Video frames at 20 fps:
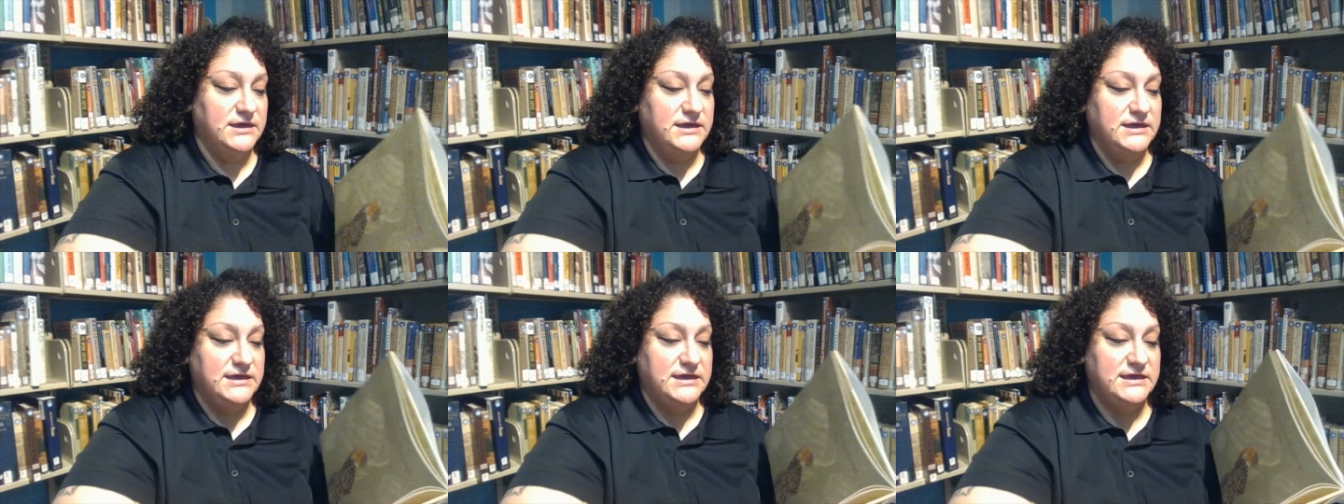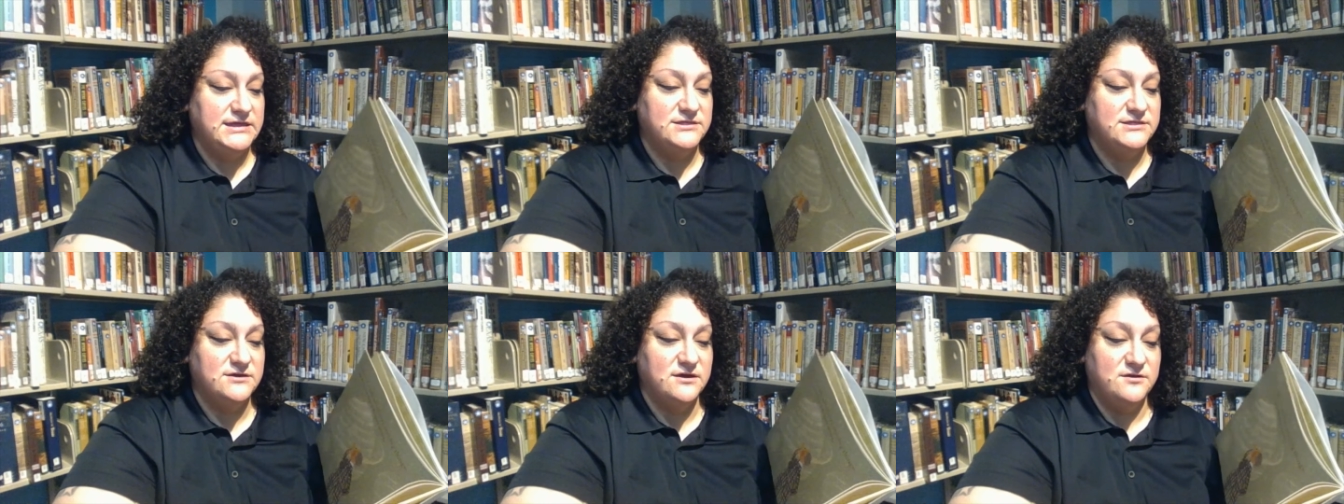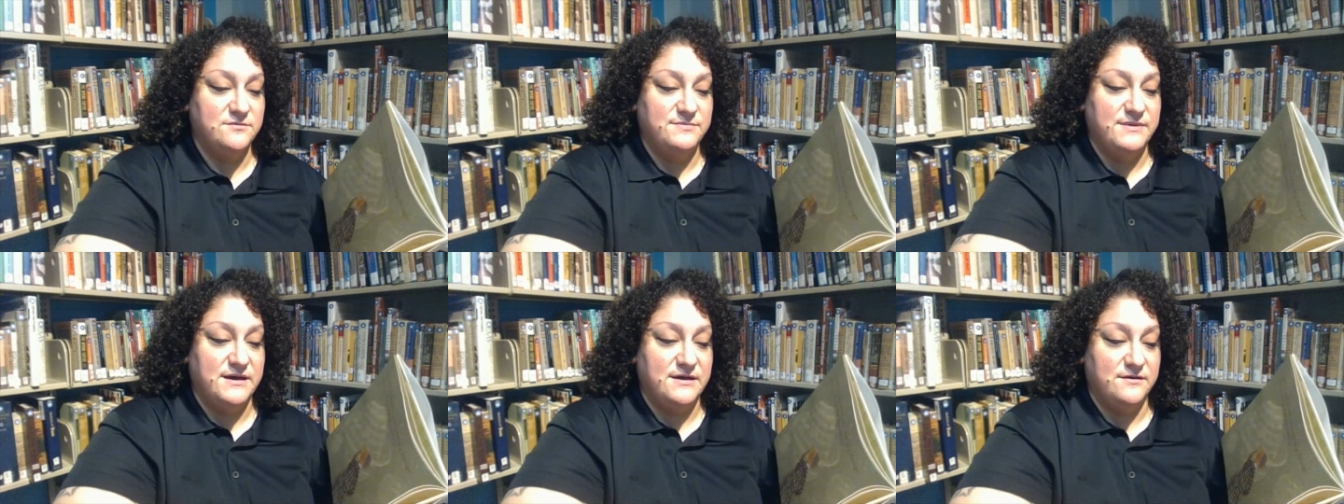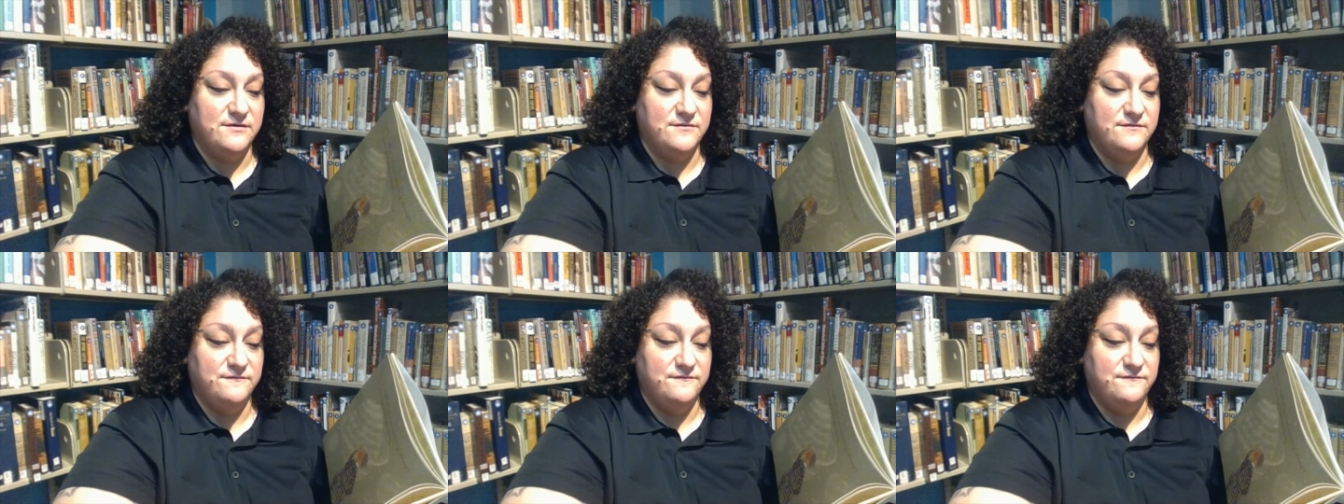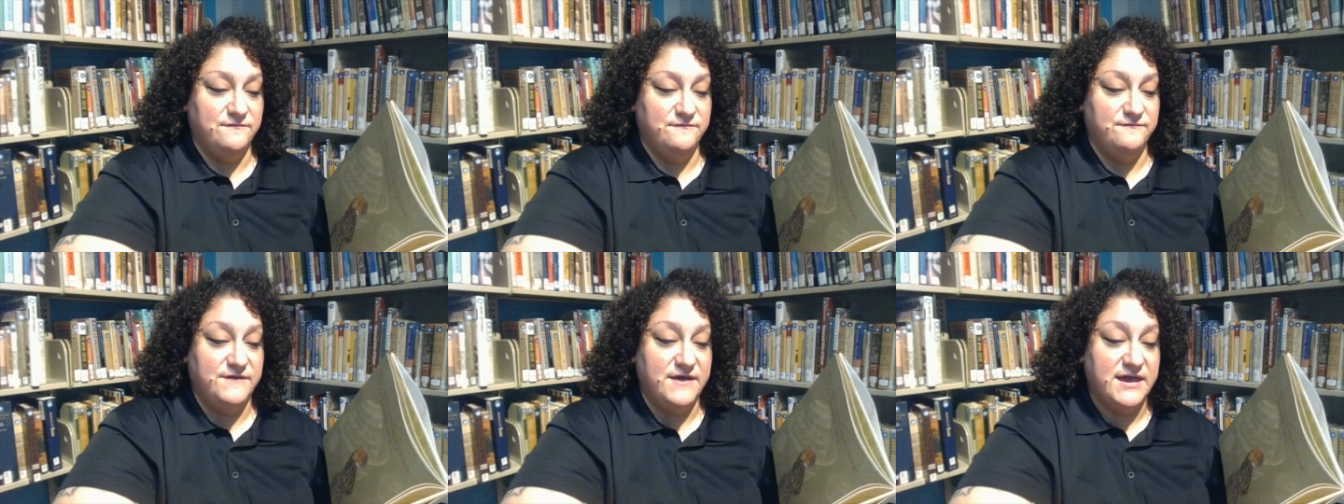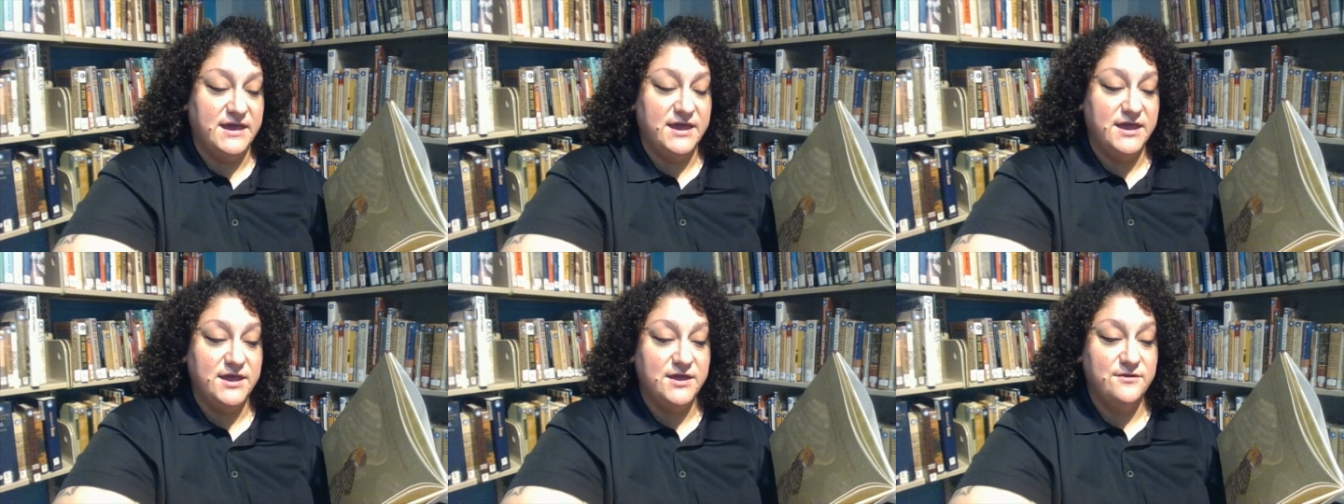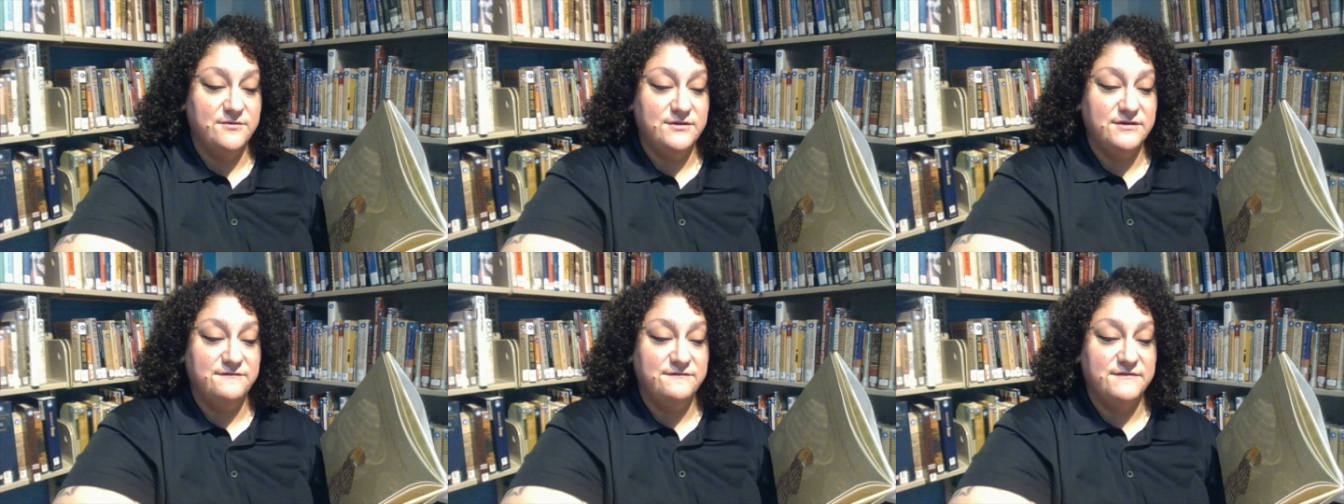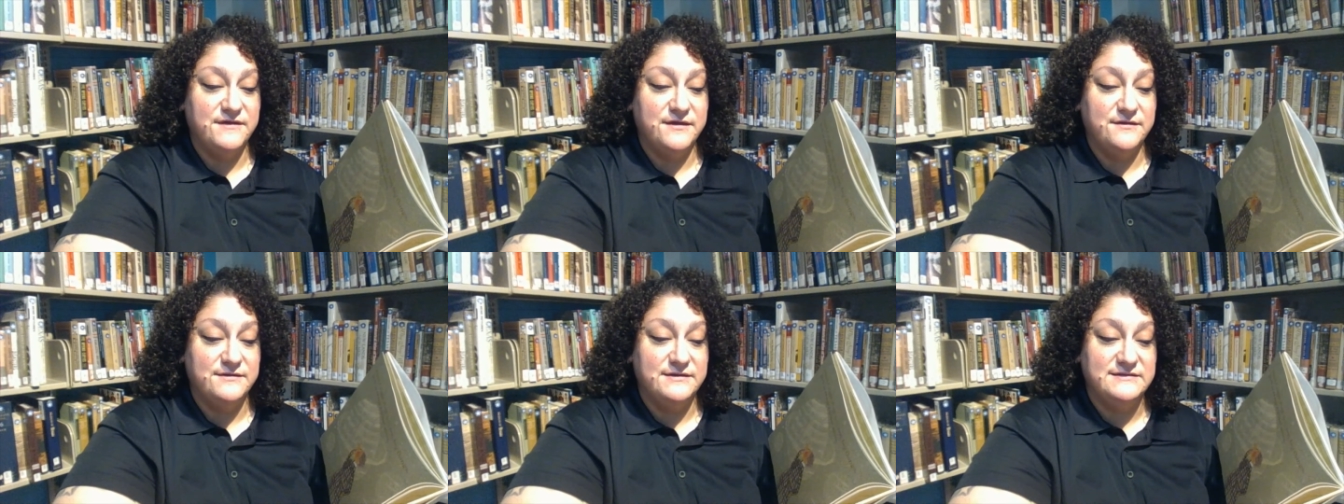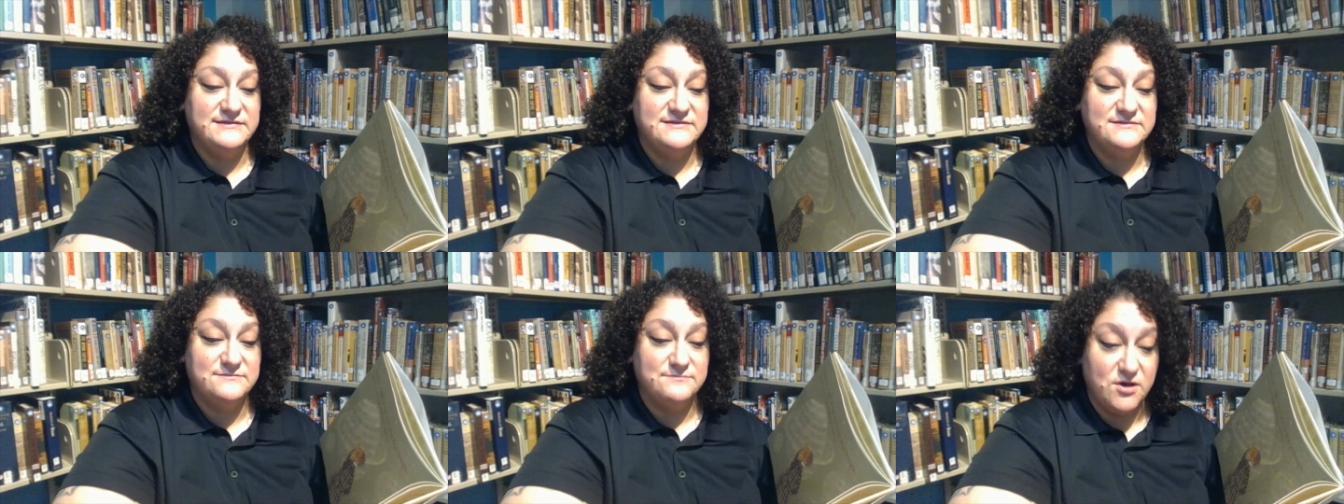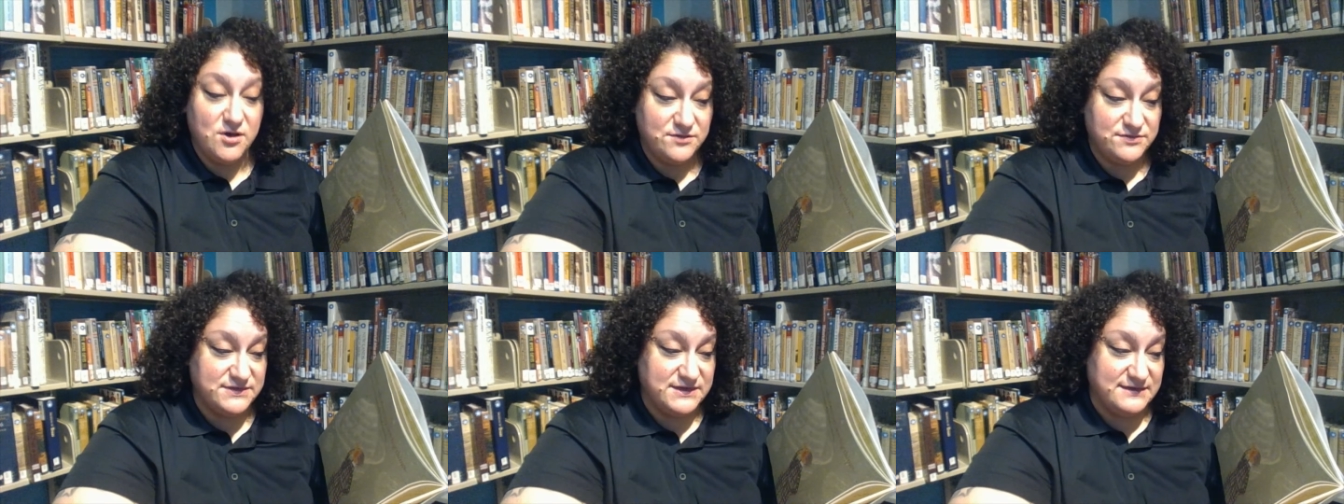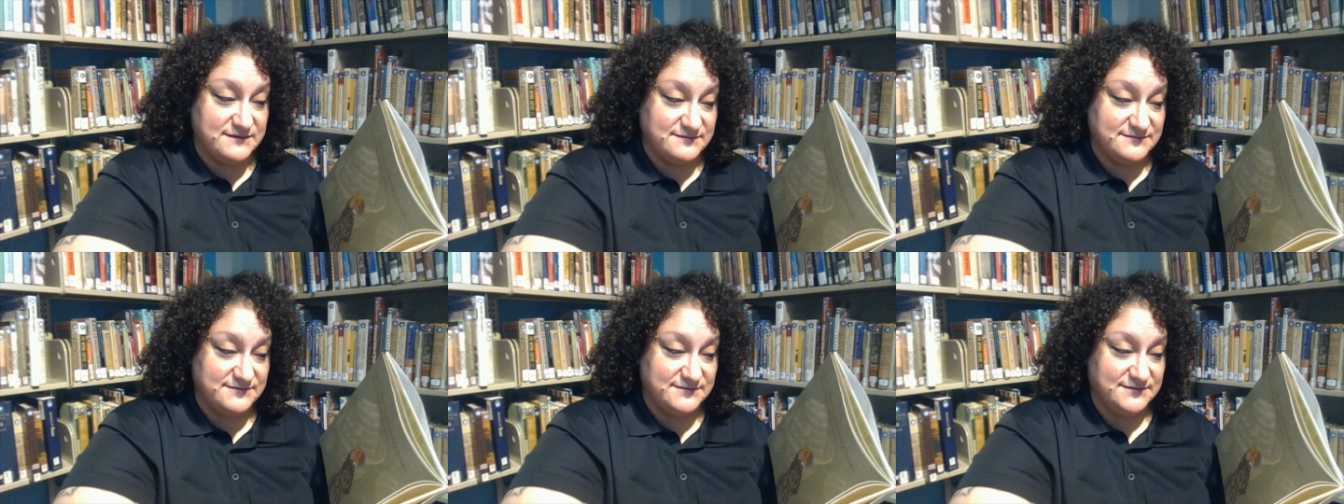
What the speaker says: He thought about very, very small things,